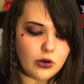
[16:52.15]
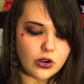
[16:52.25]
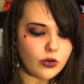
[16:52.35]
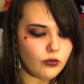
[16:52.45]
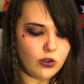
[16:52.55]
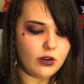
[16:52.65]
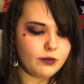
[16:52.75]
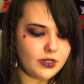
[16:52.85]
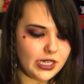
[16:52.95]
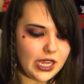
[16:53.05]

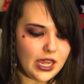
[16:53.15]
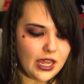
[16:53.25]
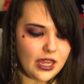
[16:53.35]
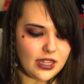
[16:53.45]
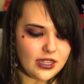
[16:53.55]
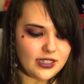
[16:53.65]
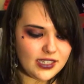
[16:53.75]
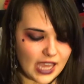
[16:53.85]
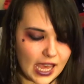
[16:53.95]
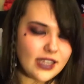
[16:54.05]
corrupt the
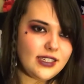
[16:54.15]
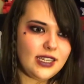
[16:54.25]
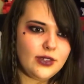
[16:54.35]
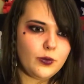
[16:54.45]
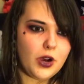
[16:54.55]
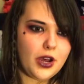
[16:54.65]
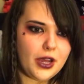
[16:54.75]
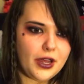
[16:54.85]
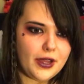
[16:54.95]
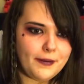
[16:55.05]
Skeksis were.